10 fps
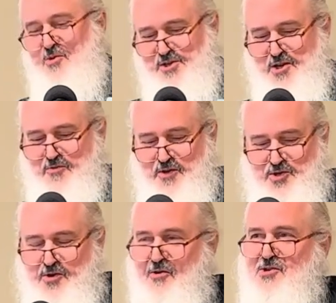persecute the
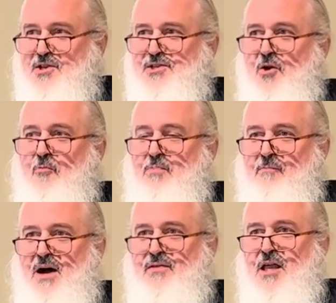church. And so
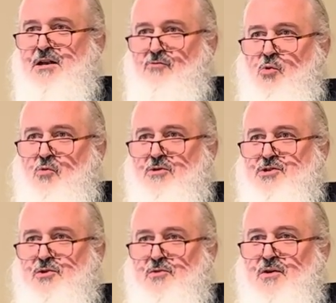by the end of World War
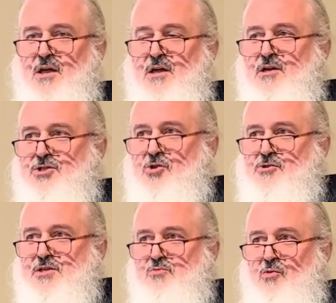II,
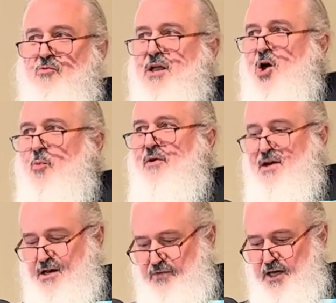churches were
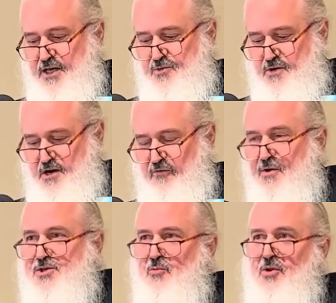reopening and things were
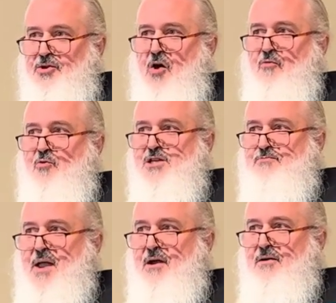different. So Moldova was
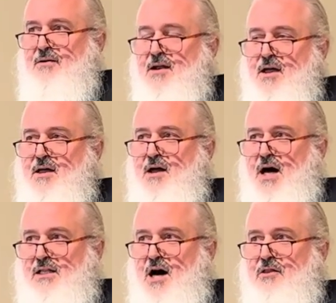spared
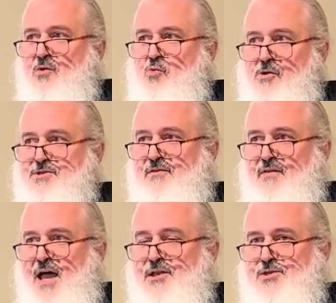a lot of the worst of
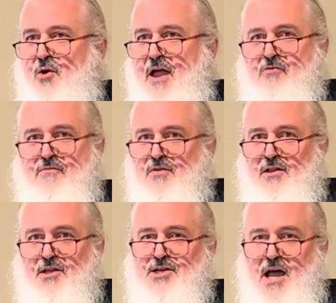that. So every
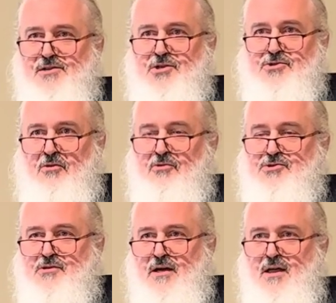village has a
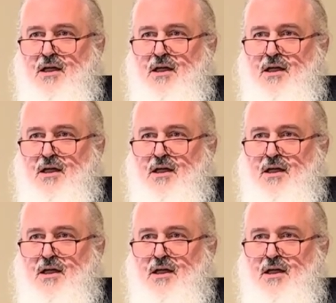church